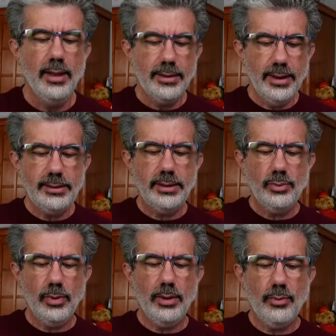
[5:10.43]
This
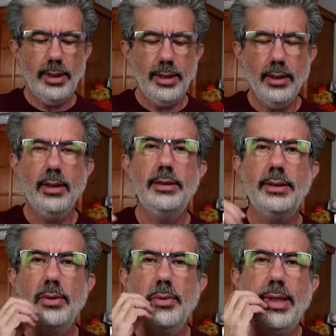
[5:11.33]
is what we
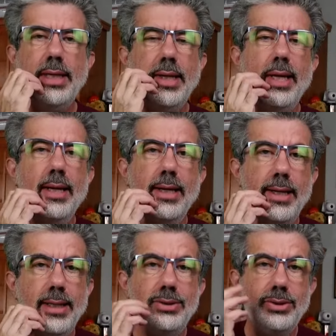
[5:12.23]
are doing
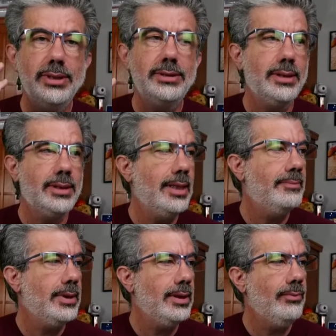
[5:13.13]
in just a
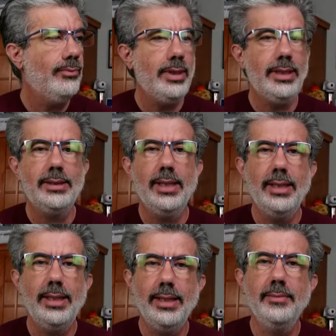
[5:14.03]
couple of weeks.
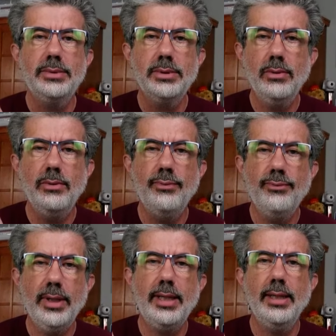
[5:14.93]
I am so
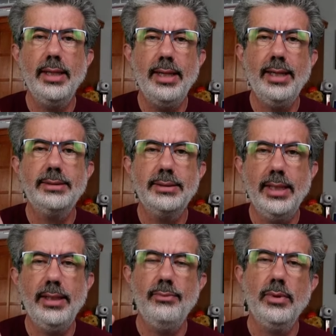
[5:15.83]
freaking
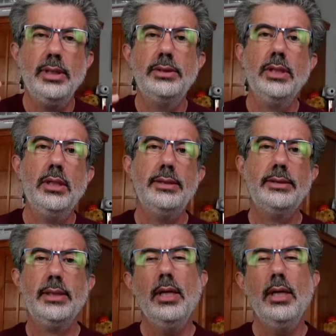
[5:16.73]
excited. We're going to start.